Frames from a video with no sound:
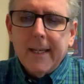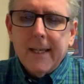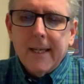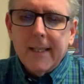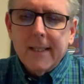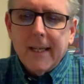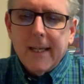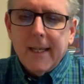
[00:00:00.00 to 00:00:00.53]

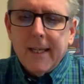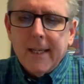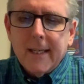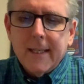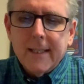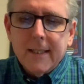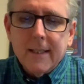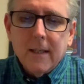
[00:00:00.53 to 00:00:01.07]
an
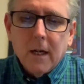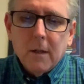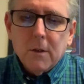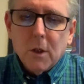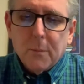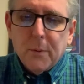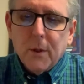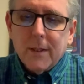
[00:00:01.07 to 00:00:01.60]
in
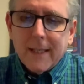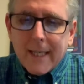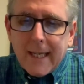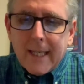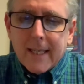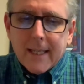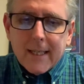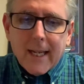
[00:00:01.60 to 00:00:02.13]
to put
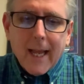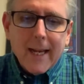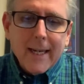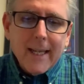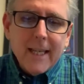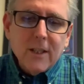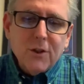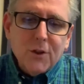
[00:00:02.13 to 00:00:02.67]
in an
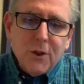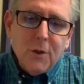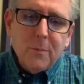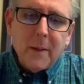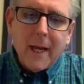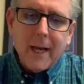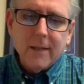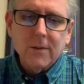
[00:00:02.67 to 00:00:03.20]
into
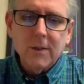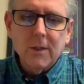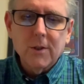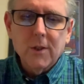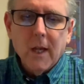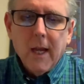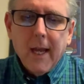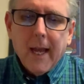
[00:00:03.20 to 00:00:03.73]

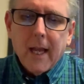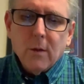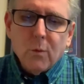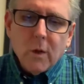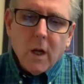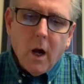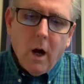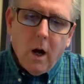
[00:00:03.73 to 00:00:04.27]
passage, and
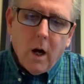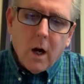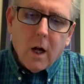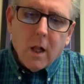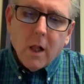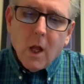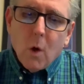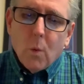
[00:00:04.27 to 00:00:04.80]
we
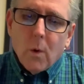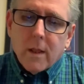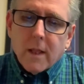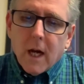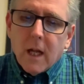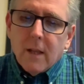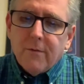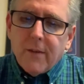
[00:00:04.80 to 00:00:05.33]
all, with
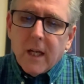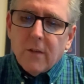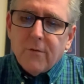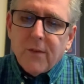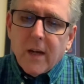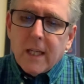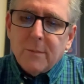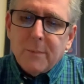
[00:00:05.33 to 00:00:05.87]
unveiled
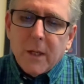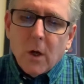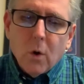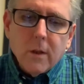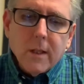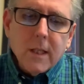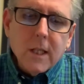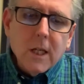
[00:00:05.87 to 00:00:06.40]
face,
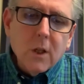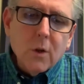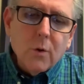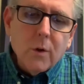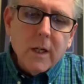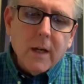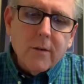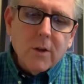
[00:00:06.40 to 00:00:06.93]
beholding the
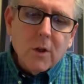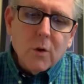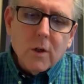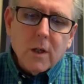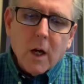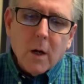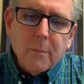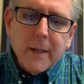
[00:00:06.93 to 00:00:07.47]
glory of the Lord,
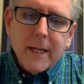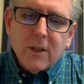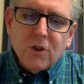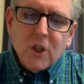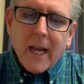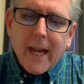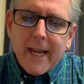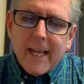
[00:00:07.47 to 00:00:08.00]
are being
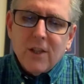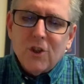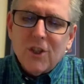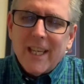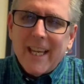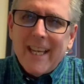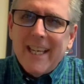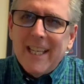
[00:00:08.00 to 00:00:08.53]
changed
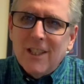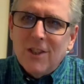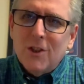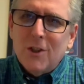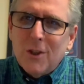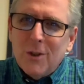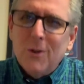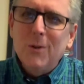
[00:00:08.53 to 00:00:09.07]

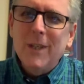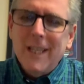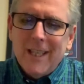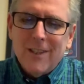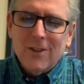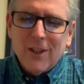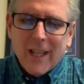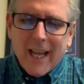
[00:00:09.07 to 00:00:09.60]
into
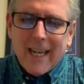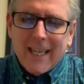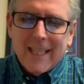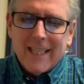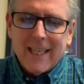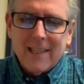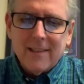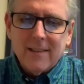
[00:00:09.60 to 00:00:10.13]
his
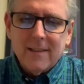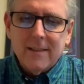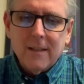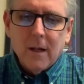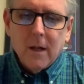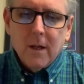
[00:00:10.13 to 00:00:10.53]
likeness